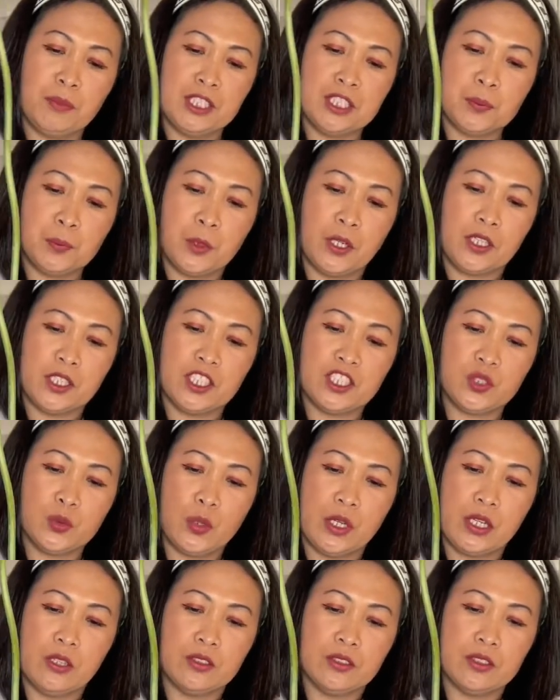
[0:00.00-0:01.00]
this part as
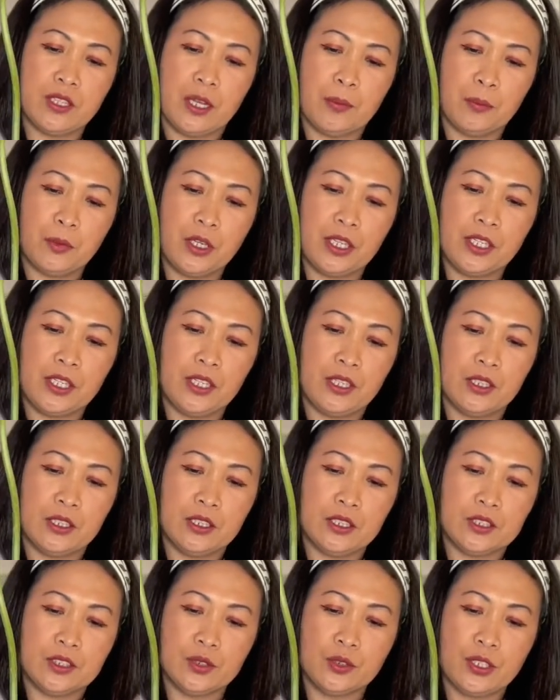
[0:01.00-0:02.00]
well on top right
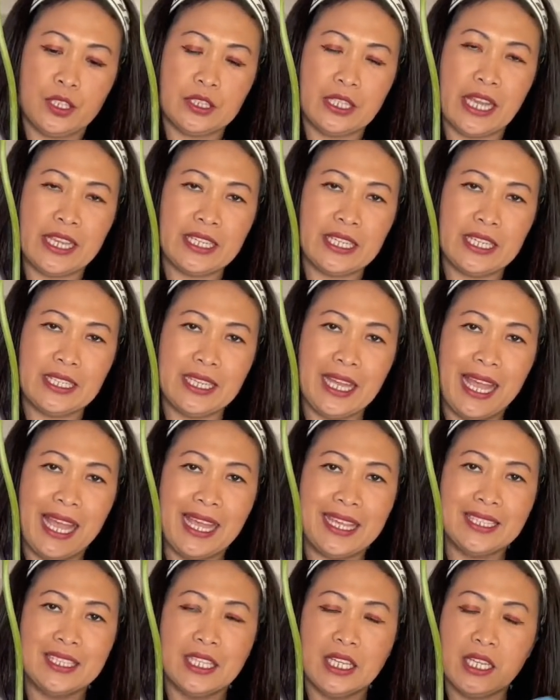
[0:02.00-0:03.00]
here so that I can
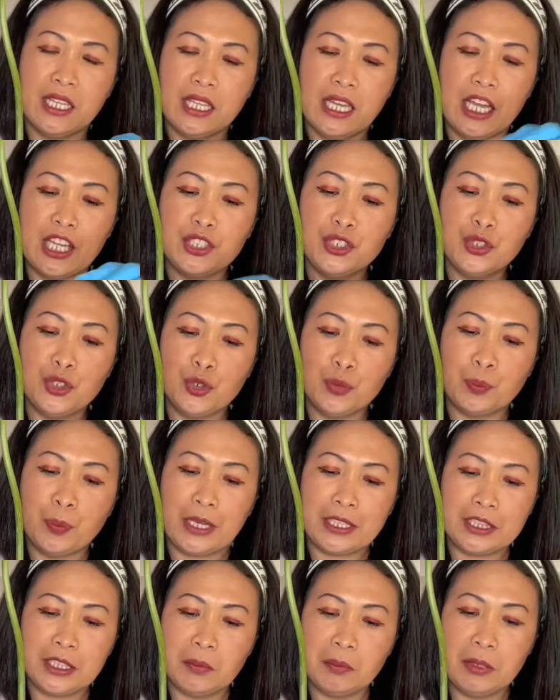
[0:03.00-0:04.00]
add a new
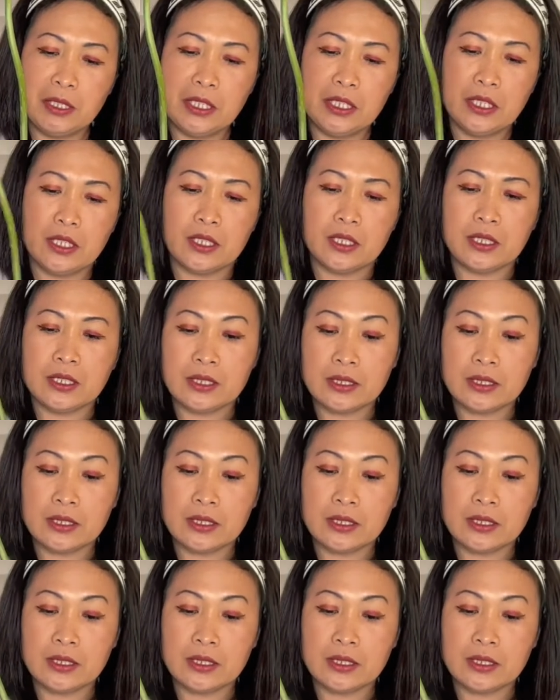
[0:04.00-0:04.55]
potting media.